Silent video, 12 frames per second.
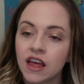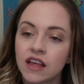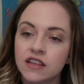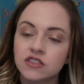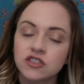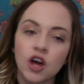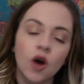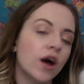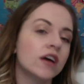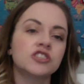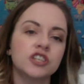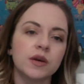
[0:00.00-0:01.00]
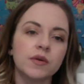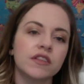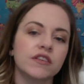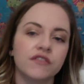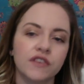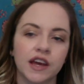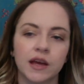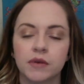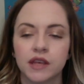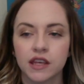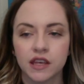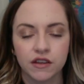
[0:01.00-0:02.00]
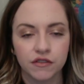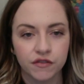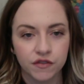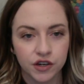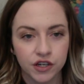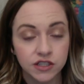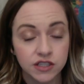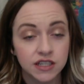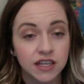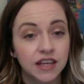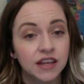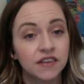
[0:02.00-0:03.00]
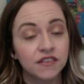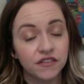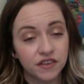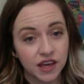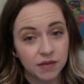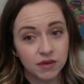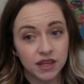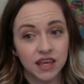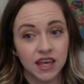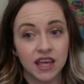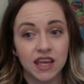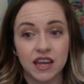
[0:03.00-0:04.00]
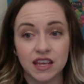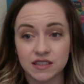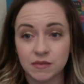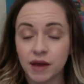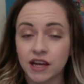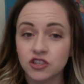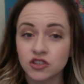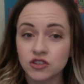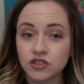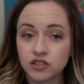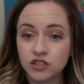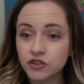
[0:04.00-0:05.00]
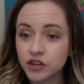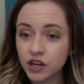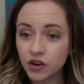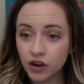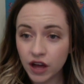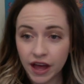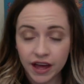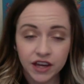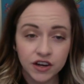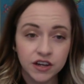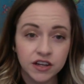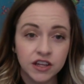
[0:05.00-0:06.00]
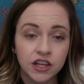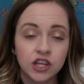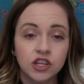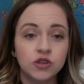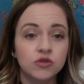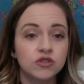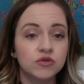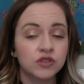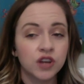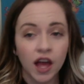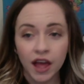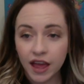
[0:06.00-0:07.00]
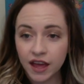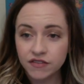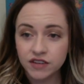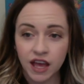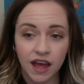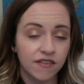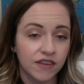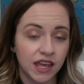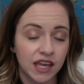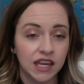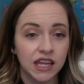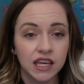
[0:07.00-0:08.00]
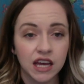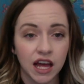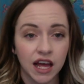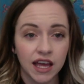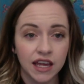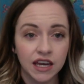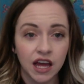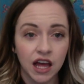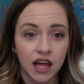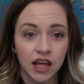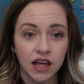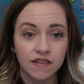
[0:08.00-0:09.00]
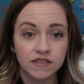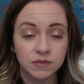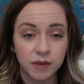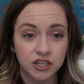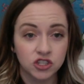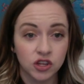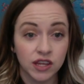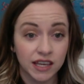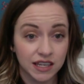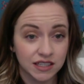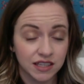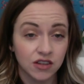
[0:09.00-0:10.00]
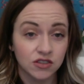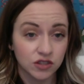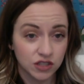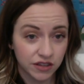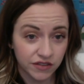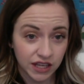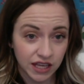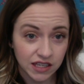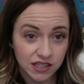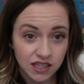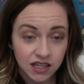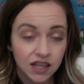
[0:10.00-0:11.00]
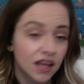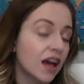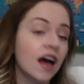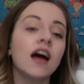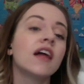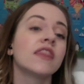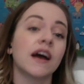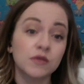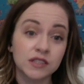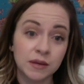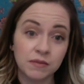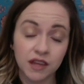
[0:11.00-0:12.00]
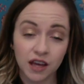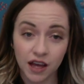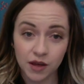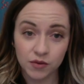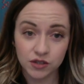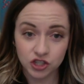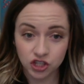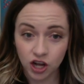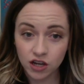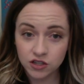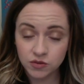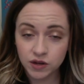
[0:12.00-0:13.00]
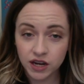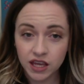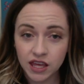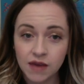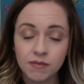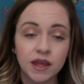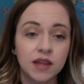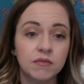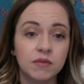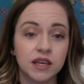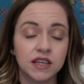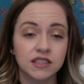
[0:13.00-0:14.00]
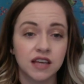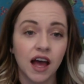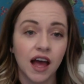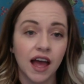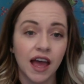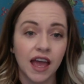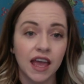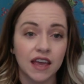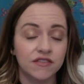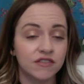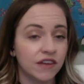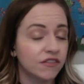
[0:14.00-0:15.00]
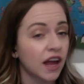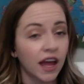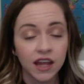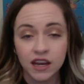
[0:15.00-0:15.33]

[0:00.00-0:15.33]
So I'll share with you VIPKid first. VIPKid is a bachelor's degree or higher. You do not have to have any kind of special ESL certificate. That was something I was shocked when I came in because I have never had